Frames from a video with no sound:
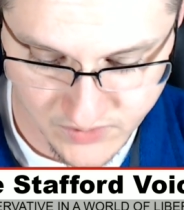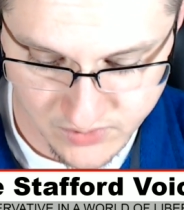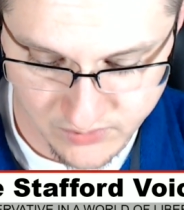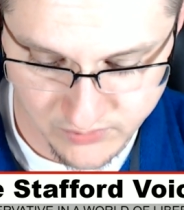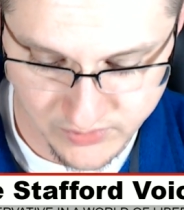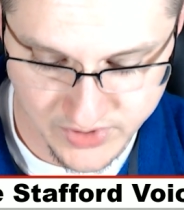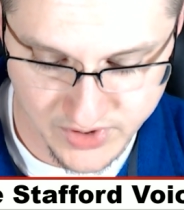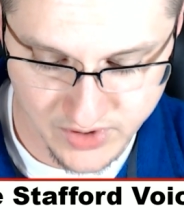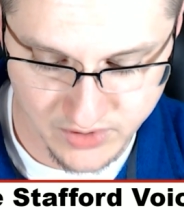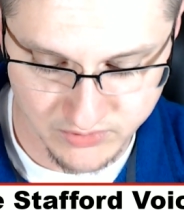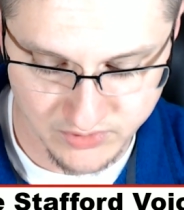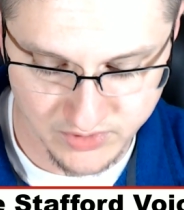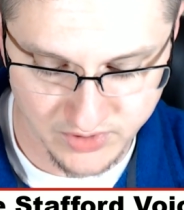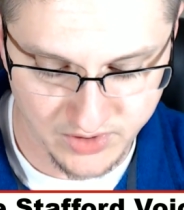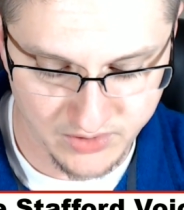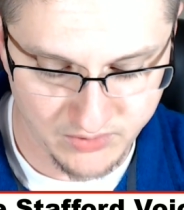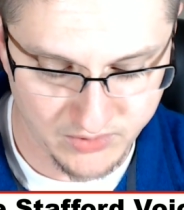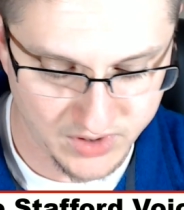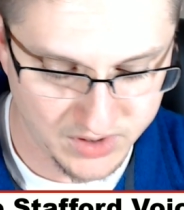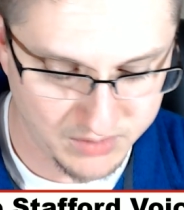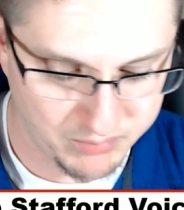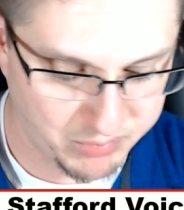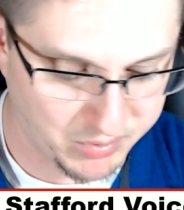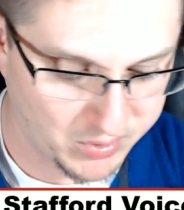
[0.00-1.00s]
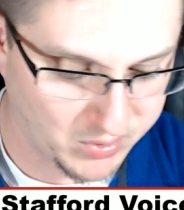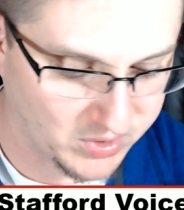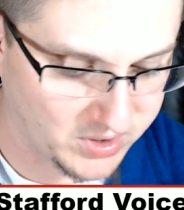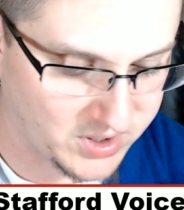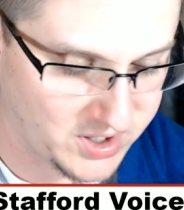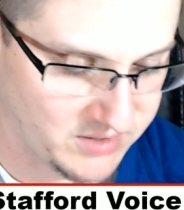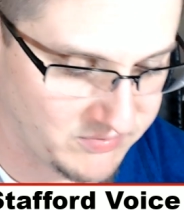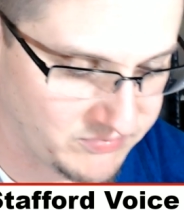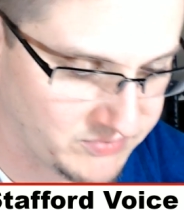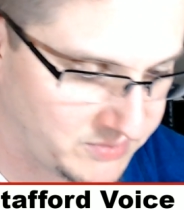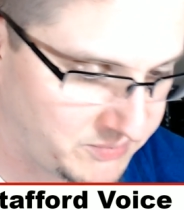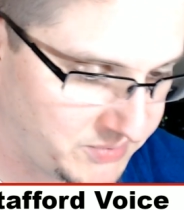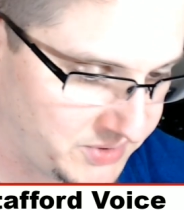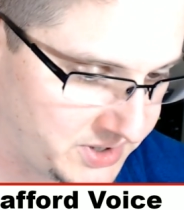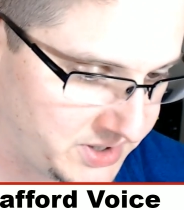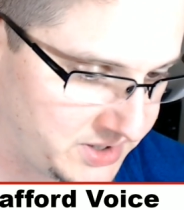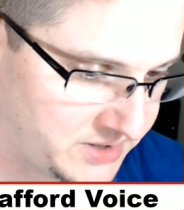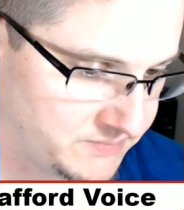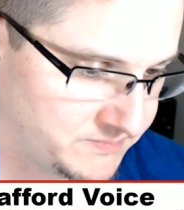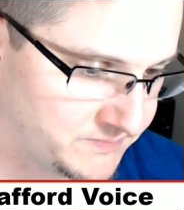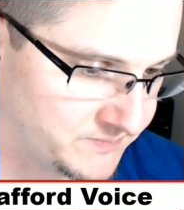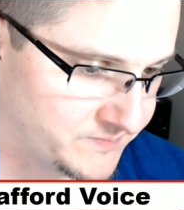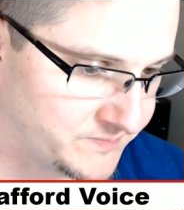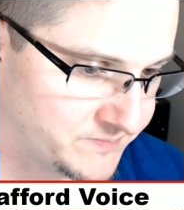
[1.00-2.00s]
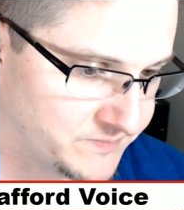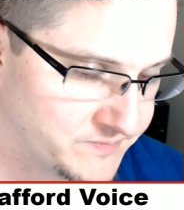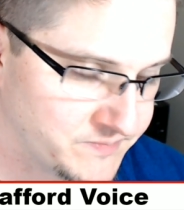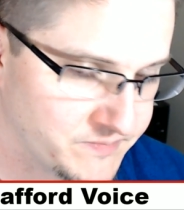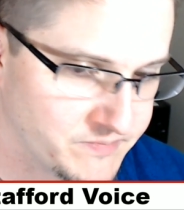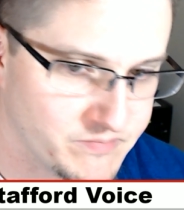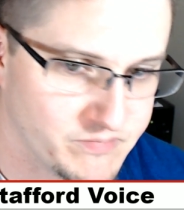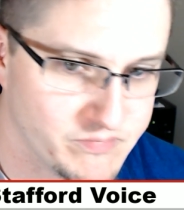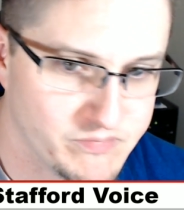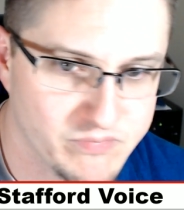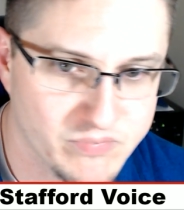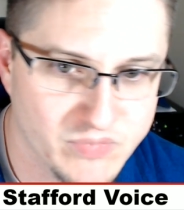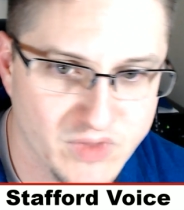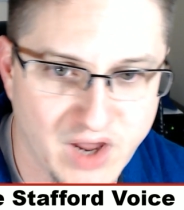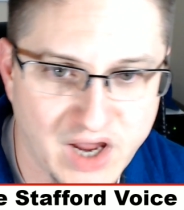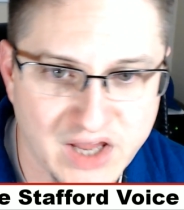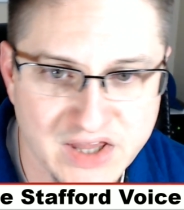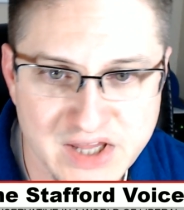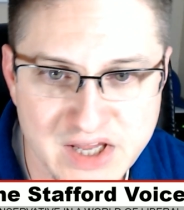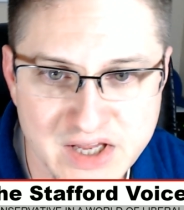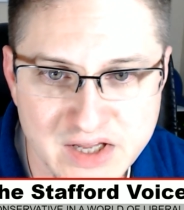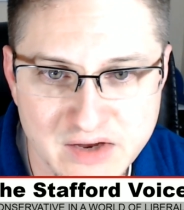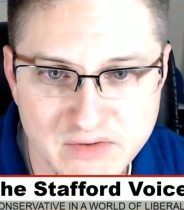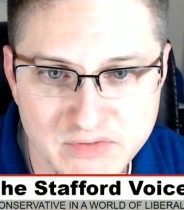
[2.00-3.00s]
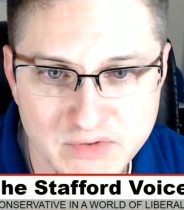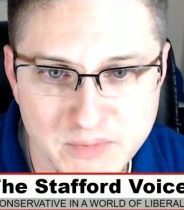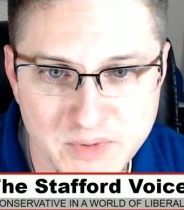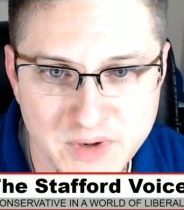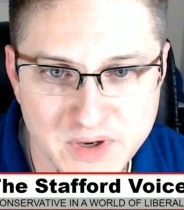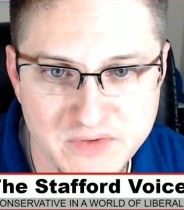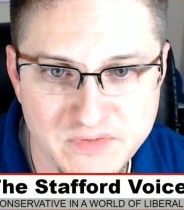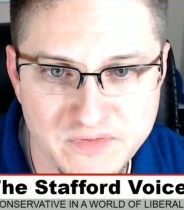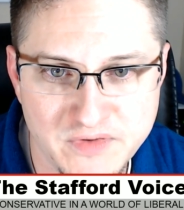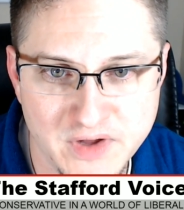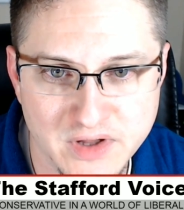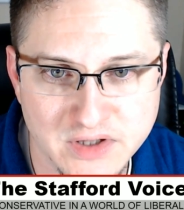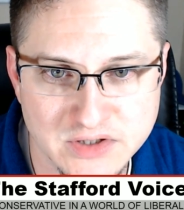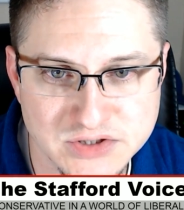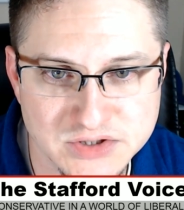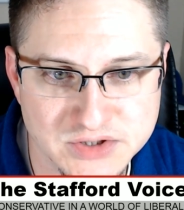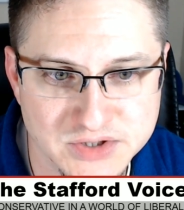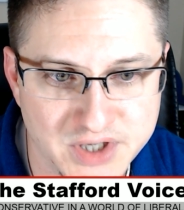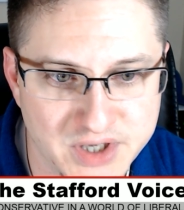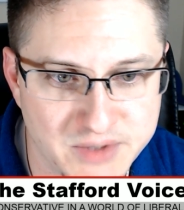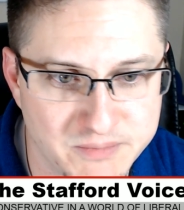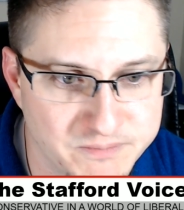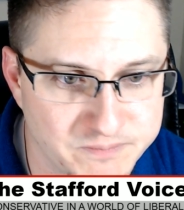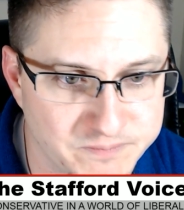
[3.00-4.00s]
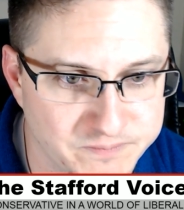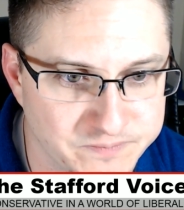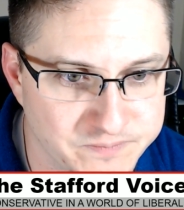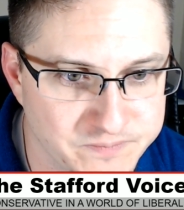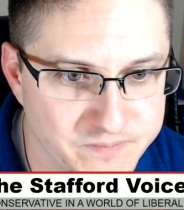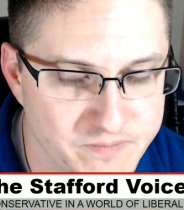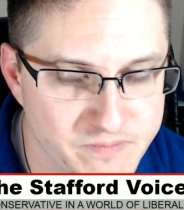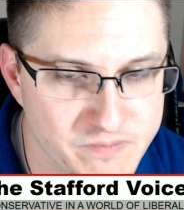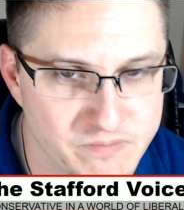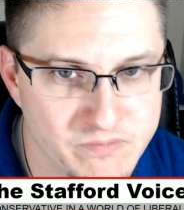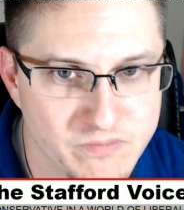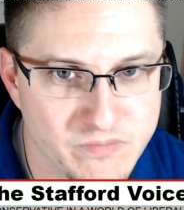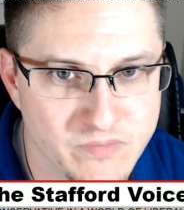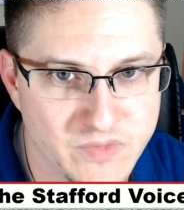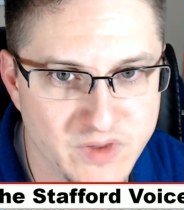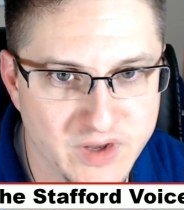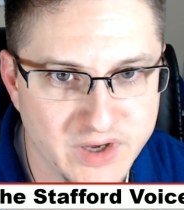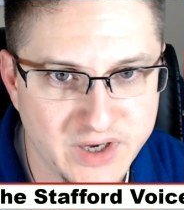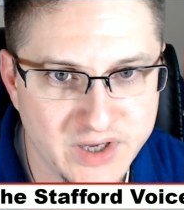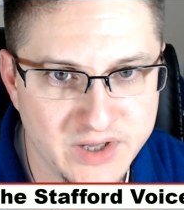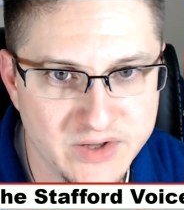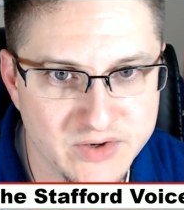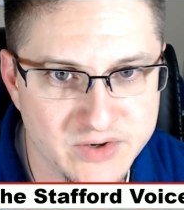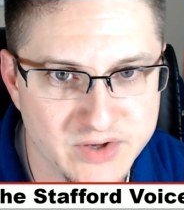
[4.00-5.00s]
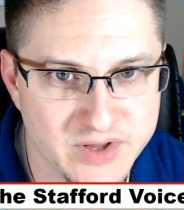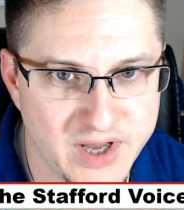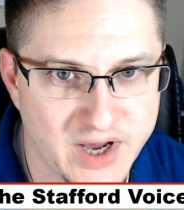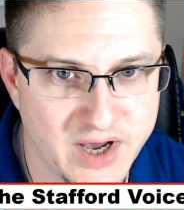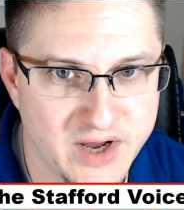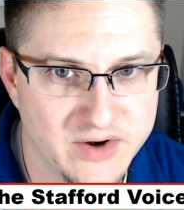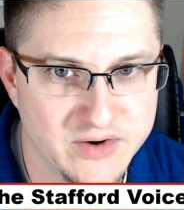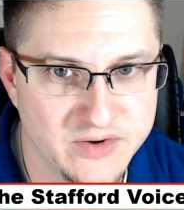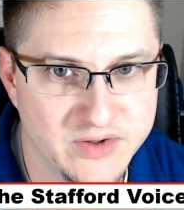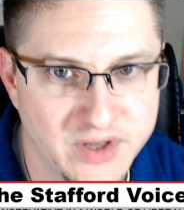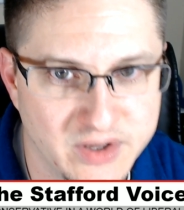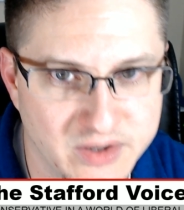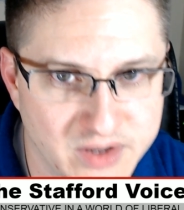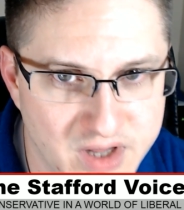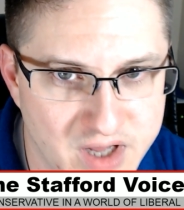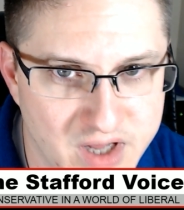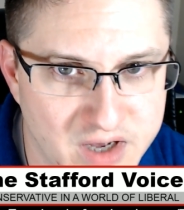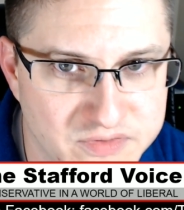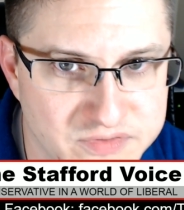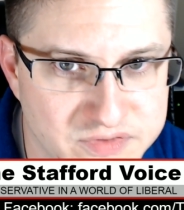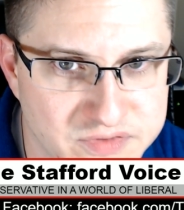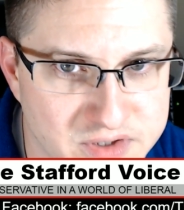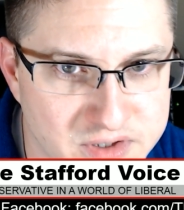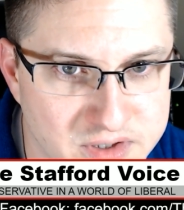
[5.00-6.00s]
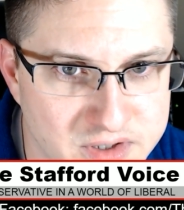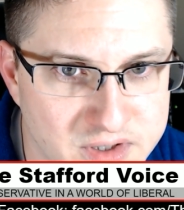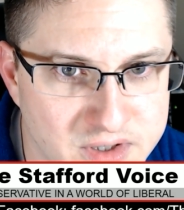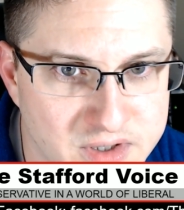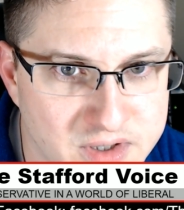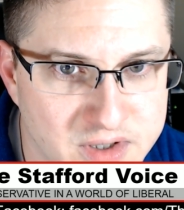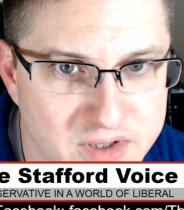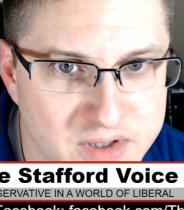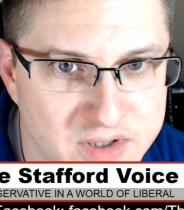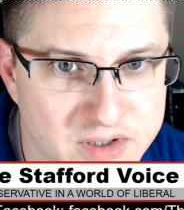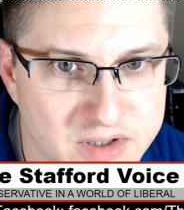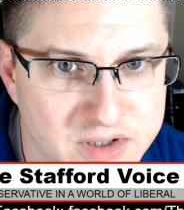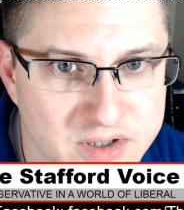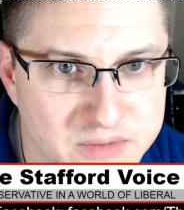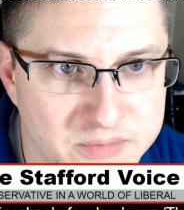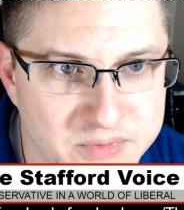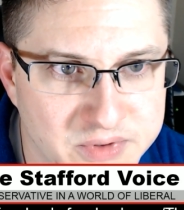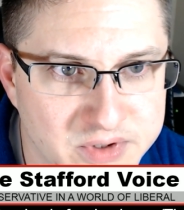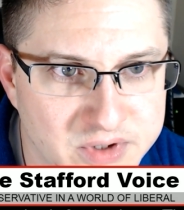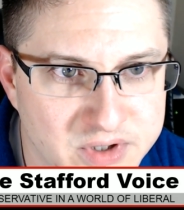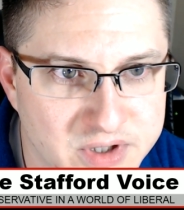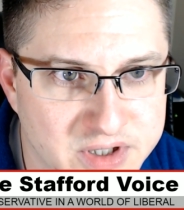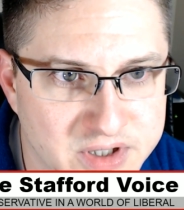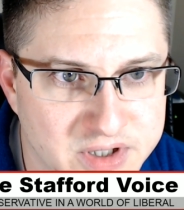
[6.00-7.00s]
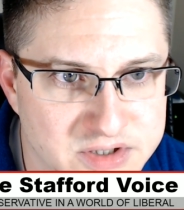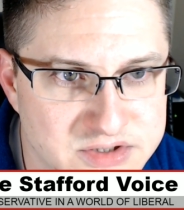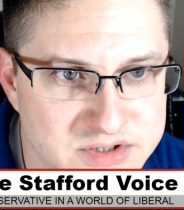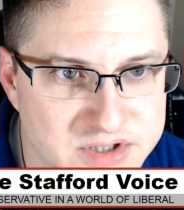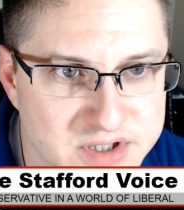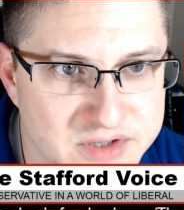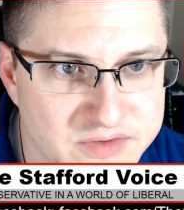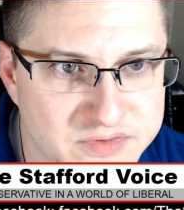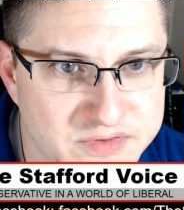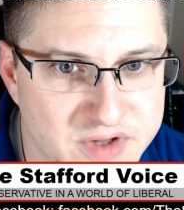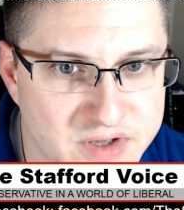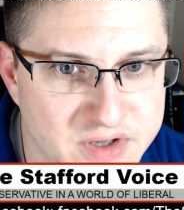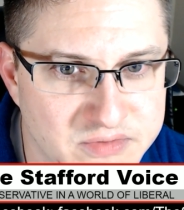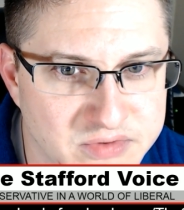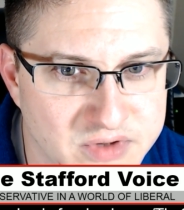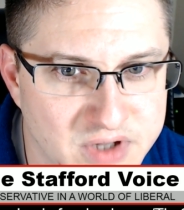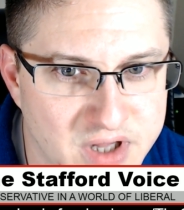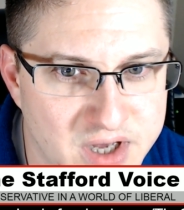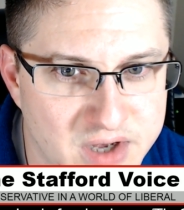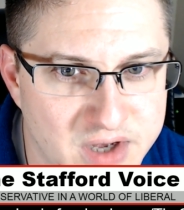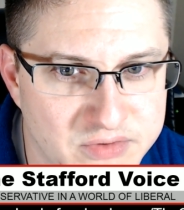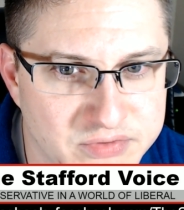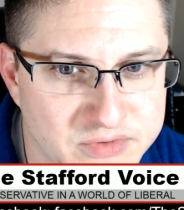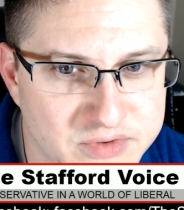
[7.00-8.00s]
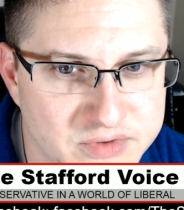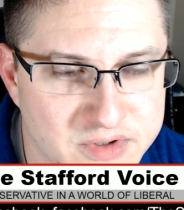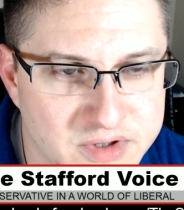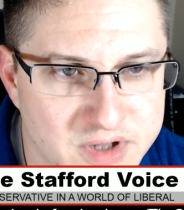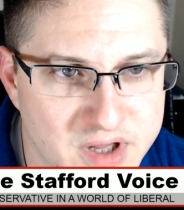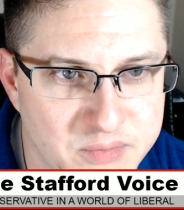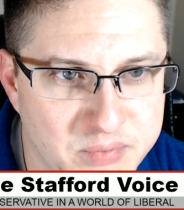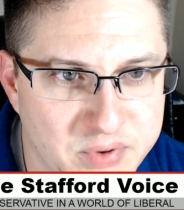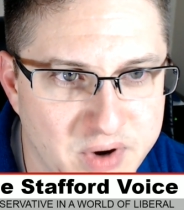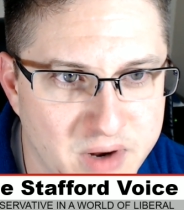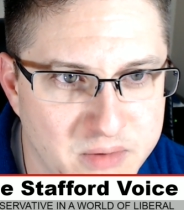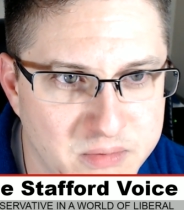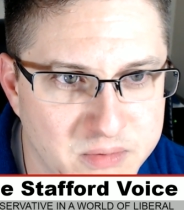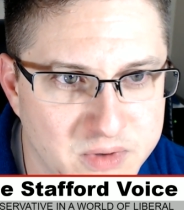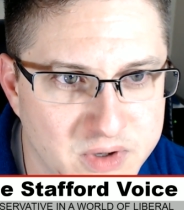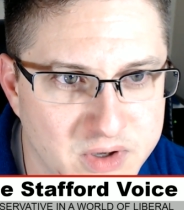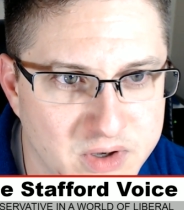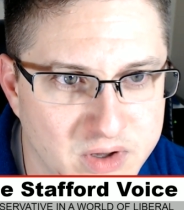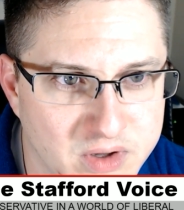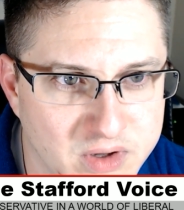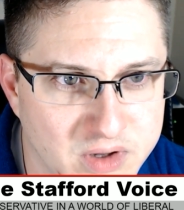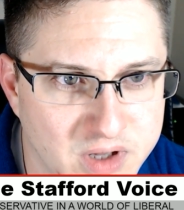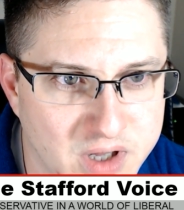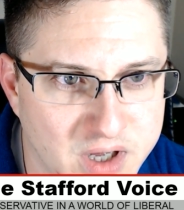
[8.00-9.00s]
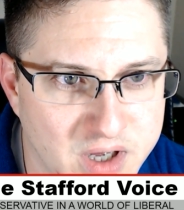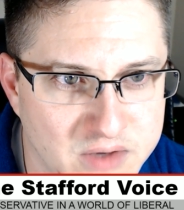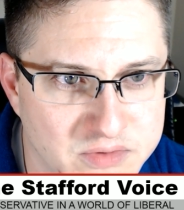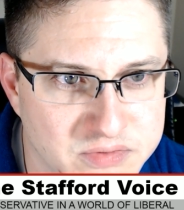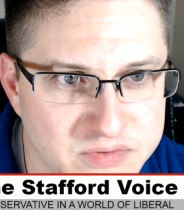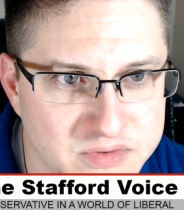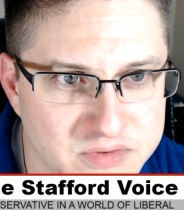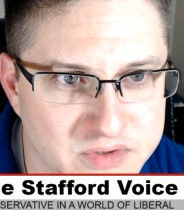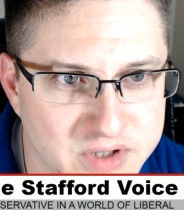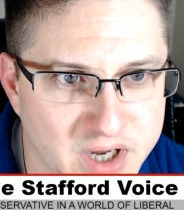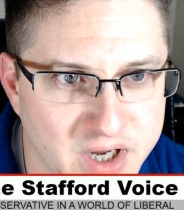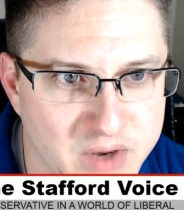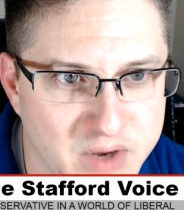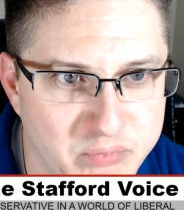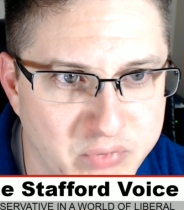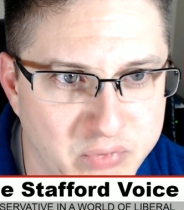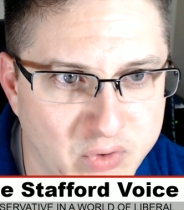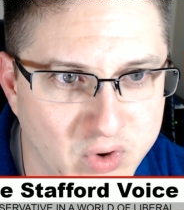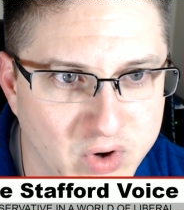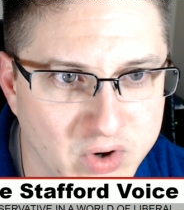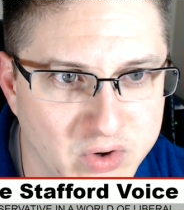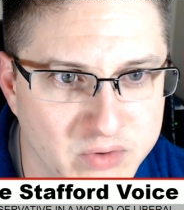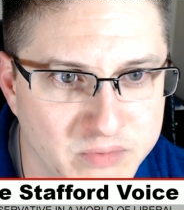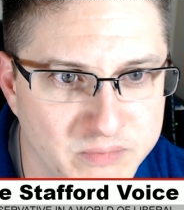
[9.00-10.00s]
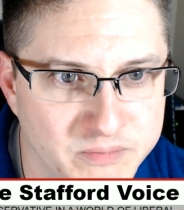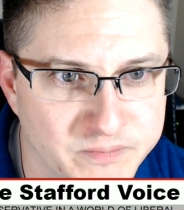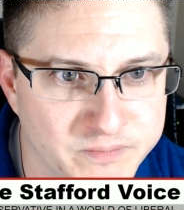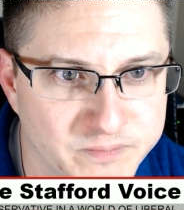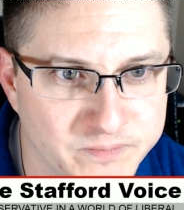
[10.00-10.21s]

We don't really want to bore everybody. I think everybody fell asleep. Either that or they left. Let me look and see if they've left. They probably all left. They got bored.